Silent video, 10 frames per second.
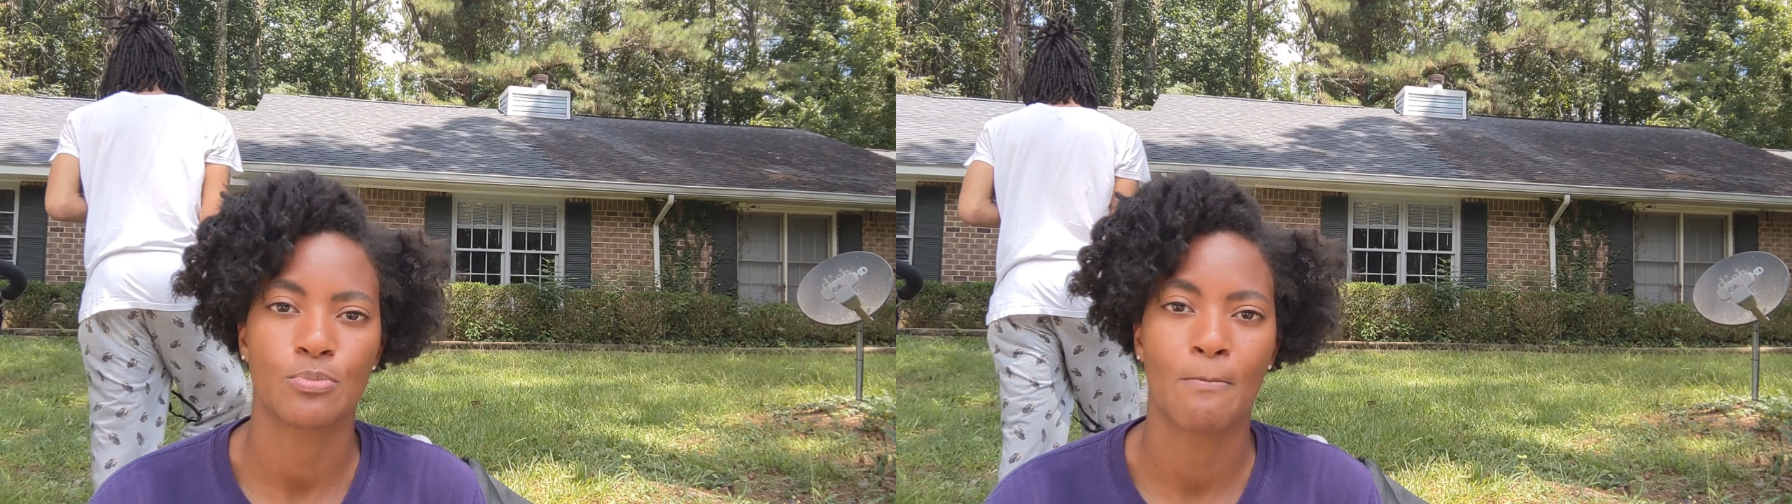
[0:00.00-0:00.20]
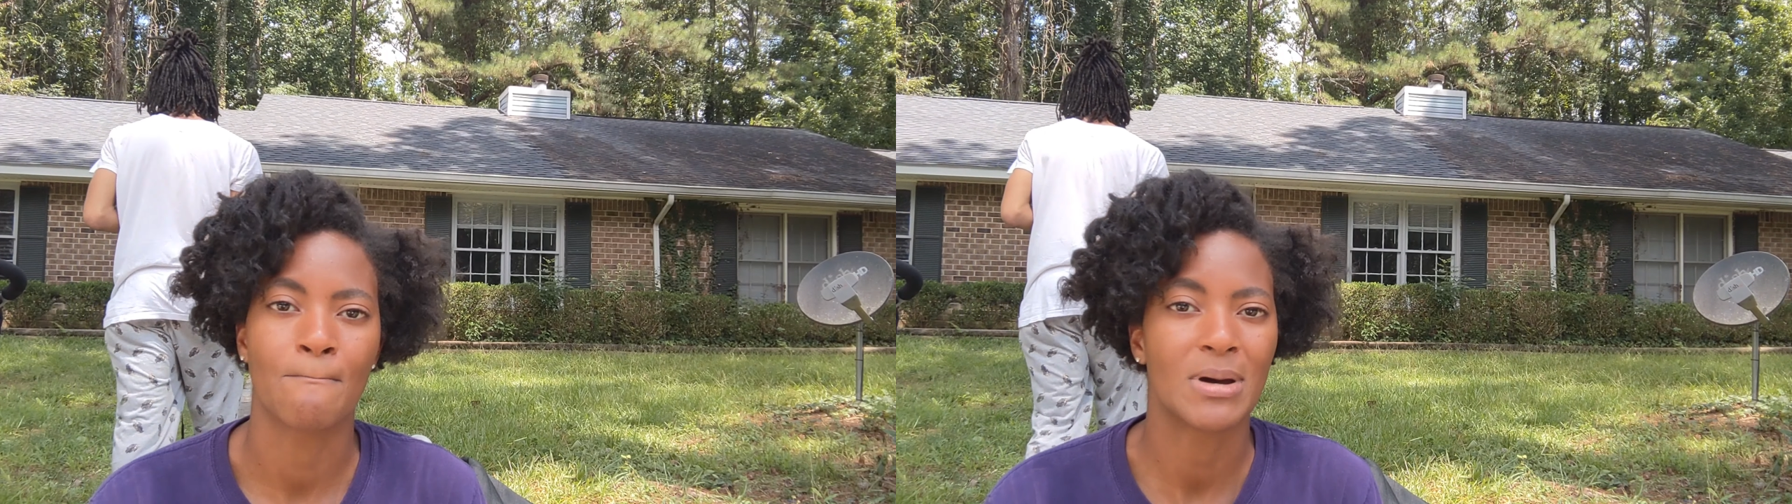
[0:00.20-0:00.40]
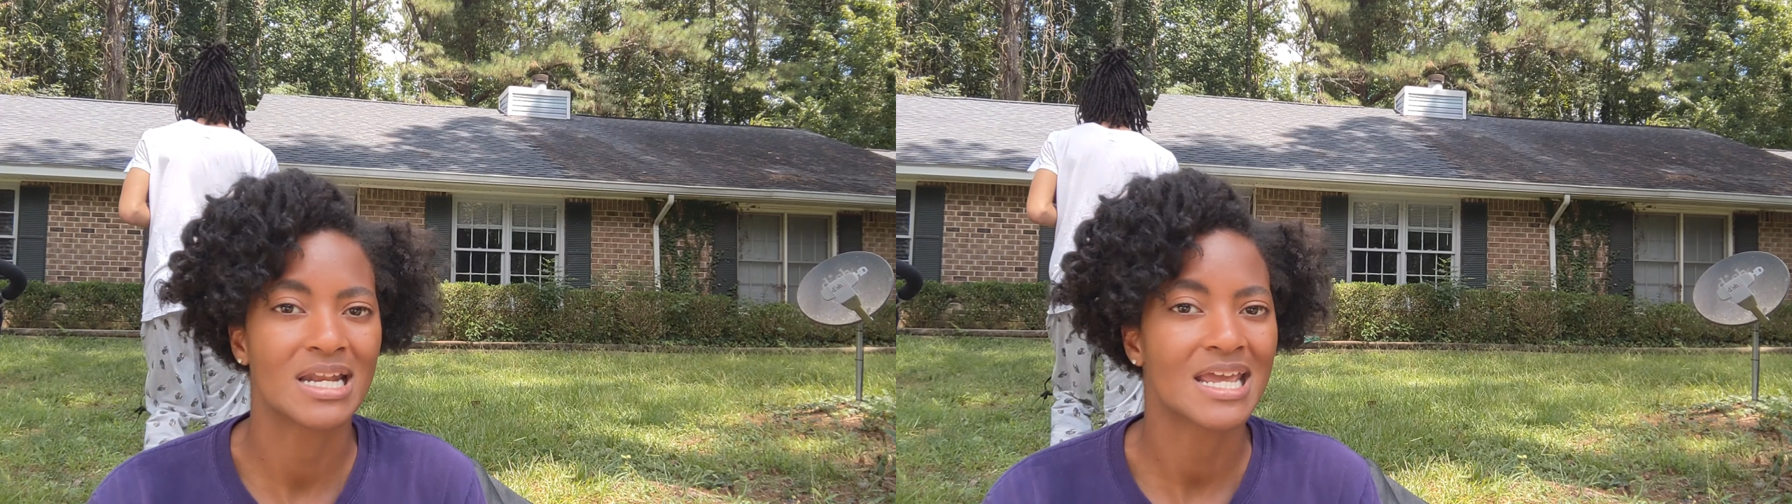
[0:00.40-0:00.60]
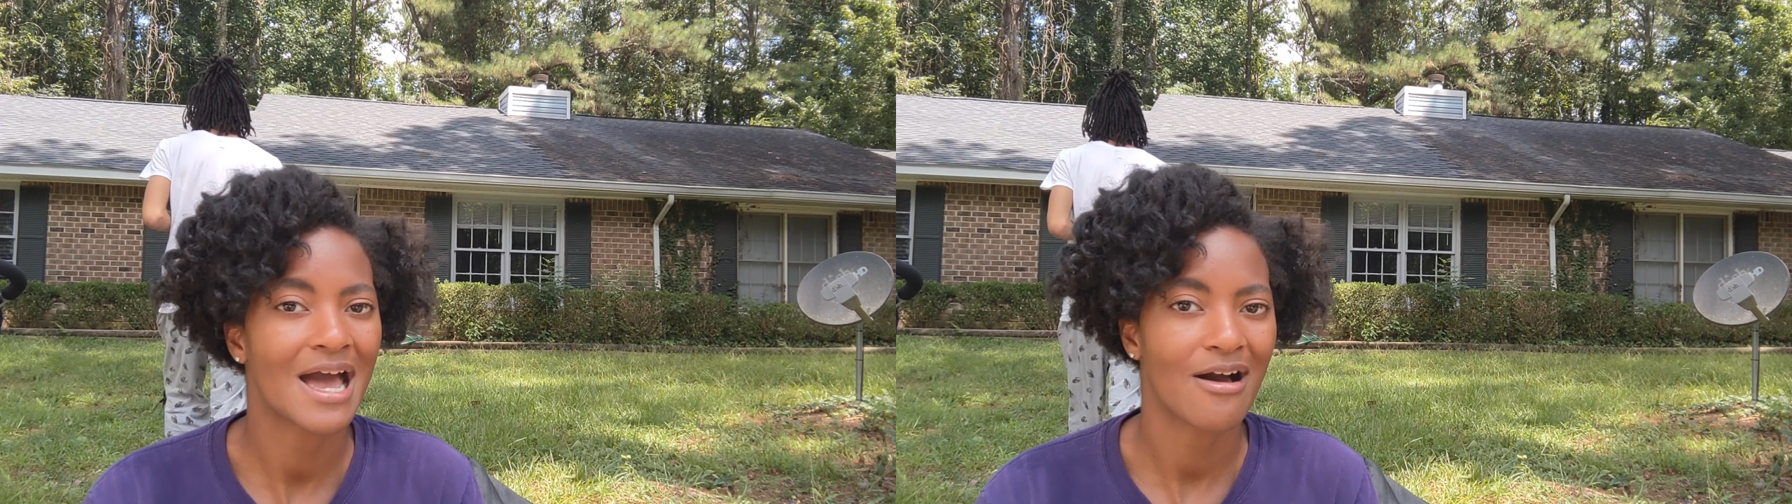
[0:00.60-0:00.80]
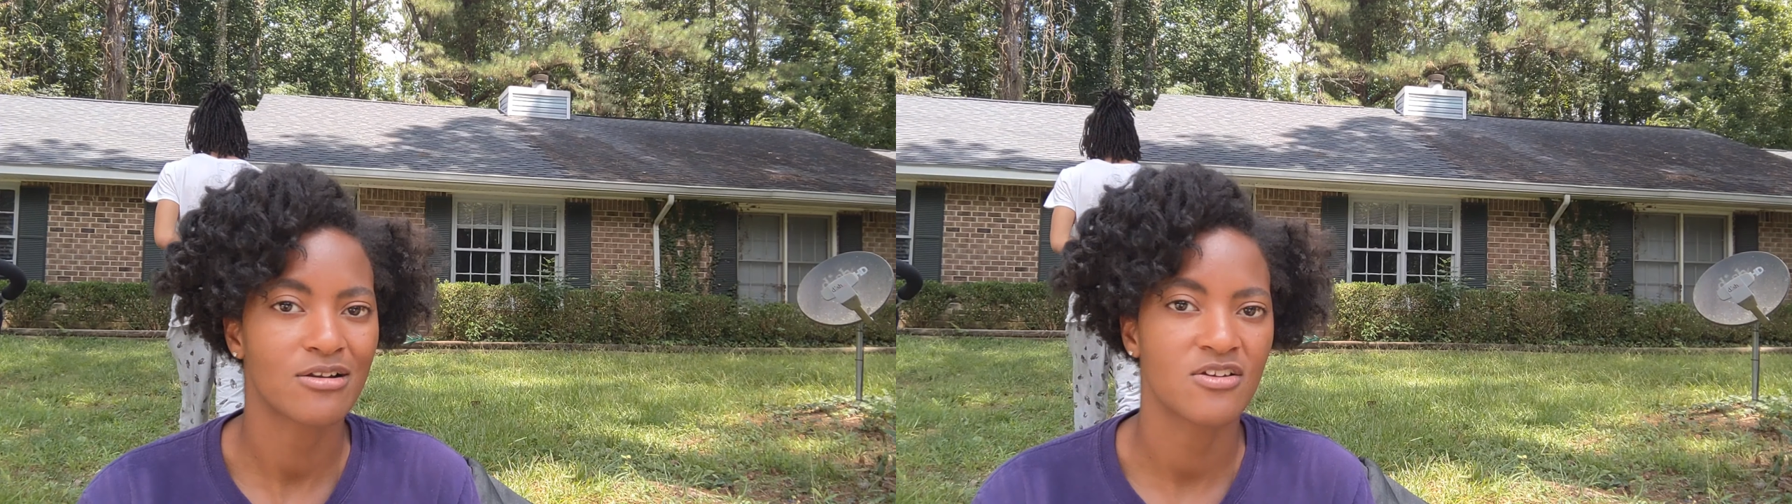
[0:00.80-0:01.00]
money
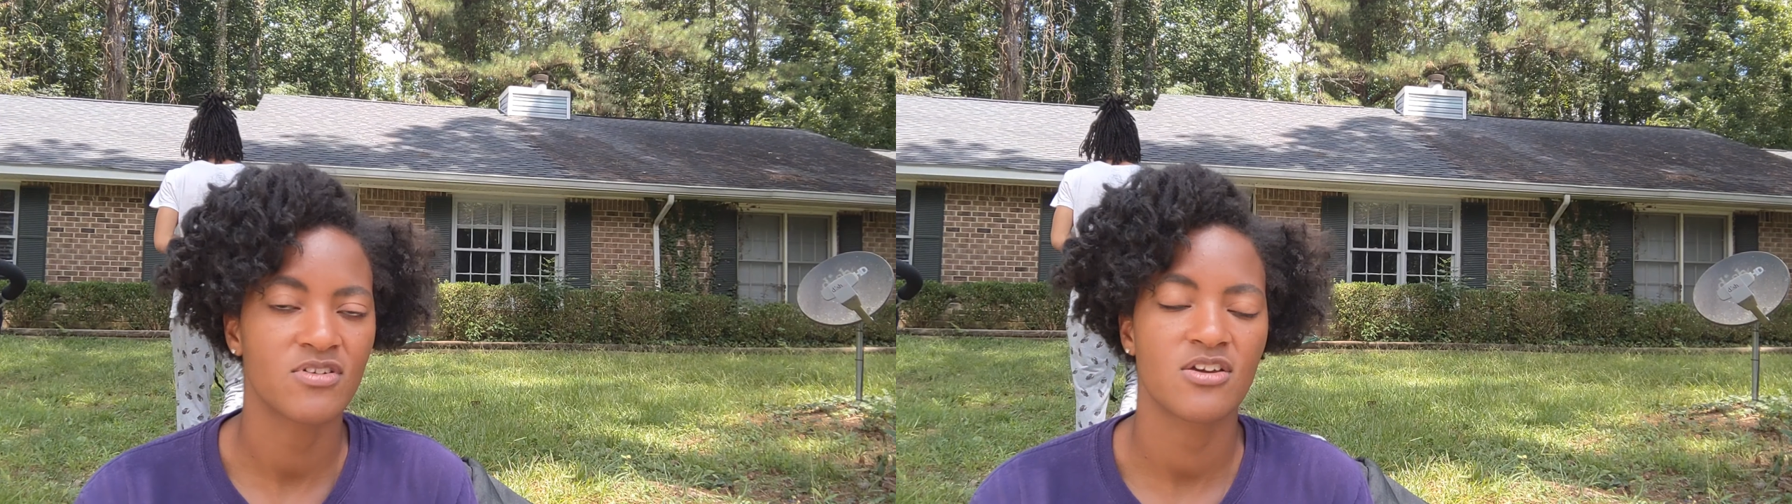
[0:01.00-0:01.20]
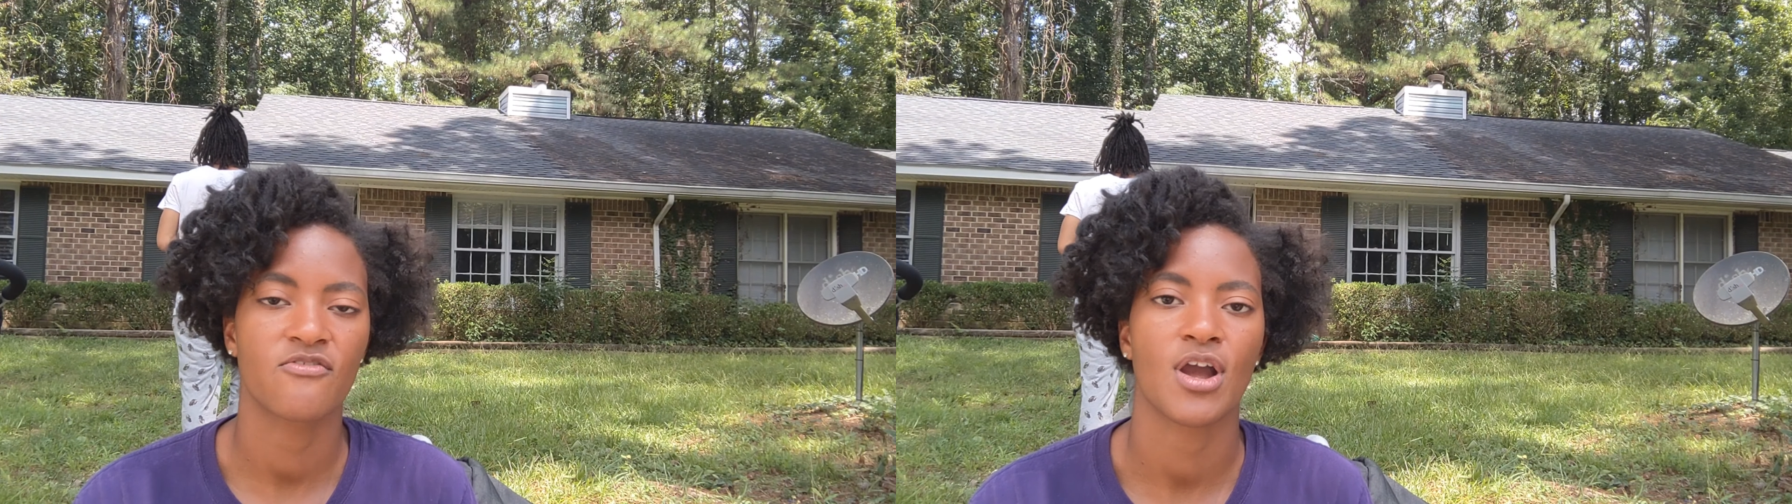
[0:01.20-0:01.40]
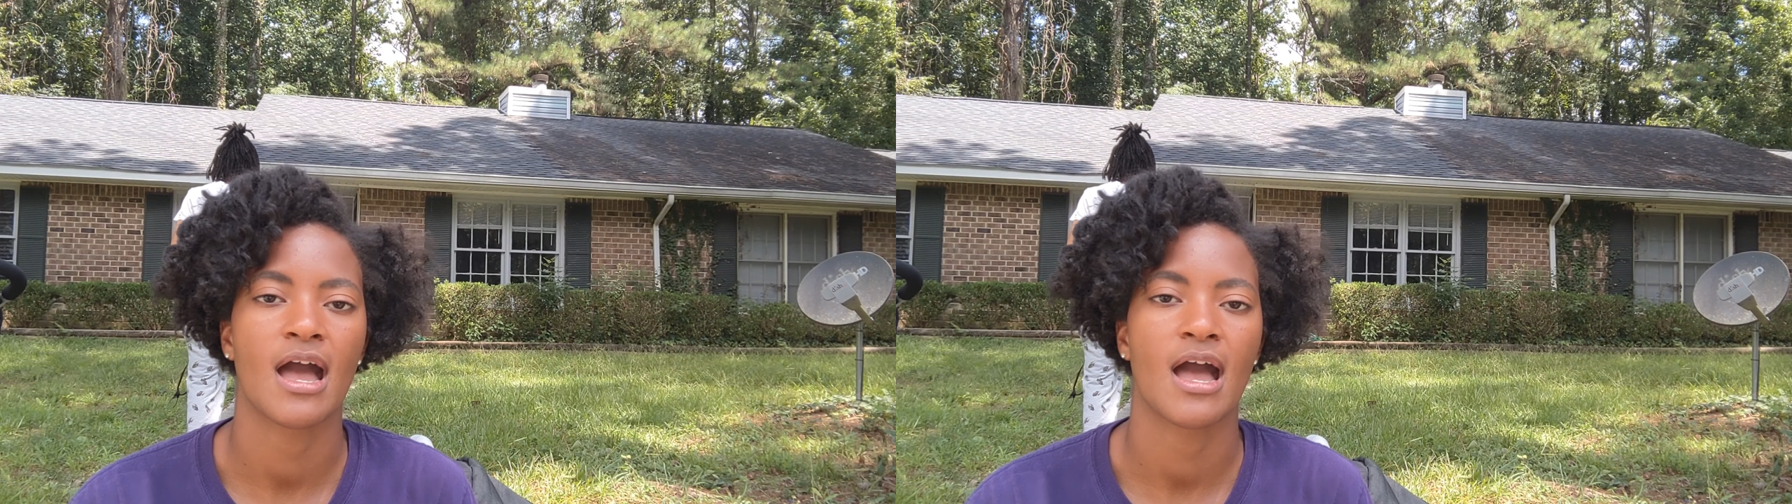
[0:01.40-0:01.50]
out of it for